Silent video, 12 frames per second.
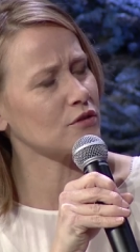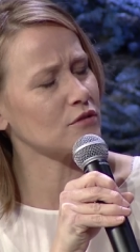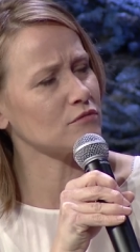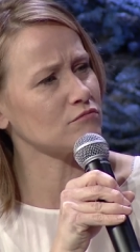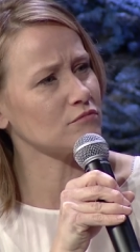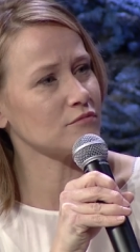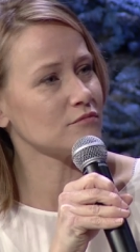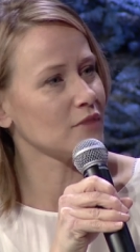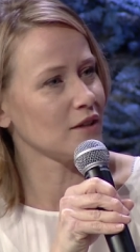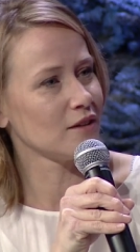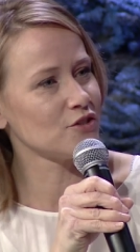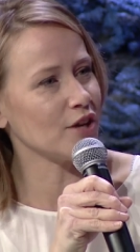Um,
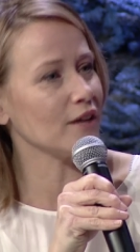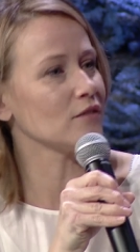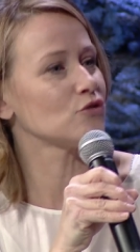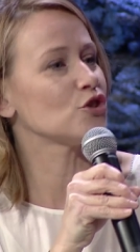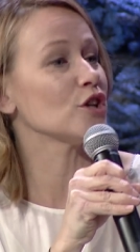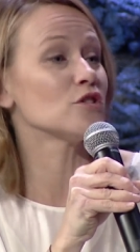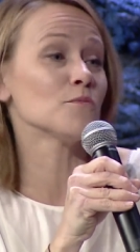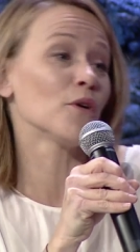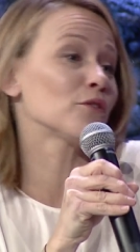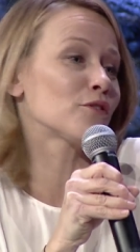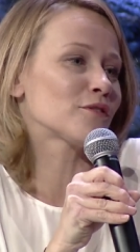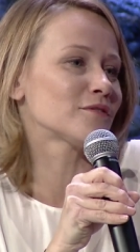ten, ten, months. Ten
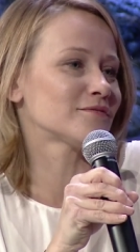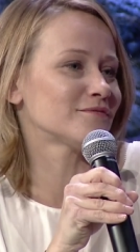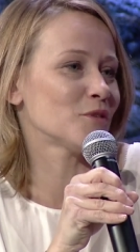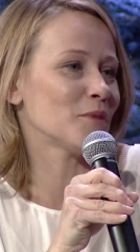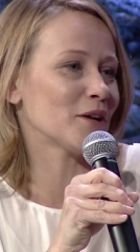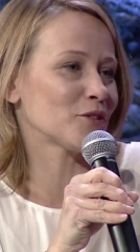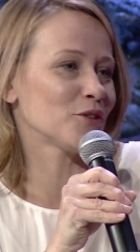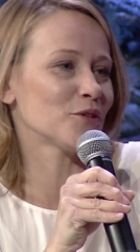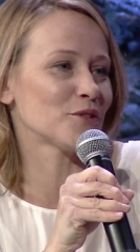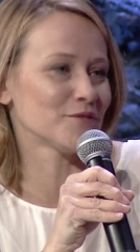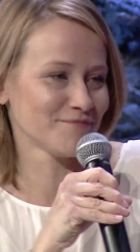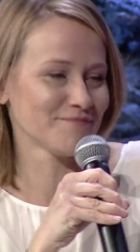months. Yes, brand new.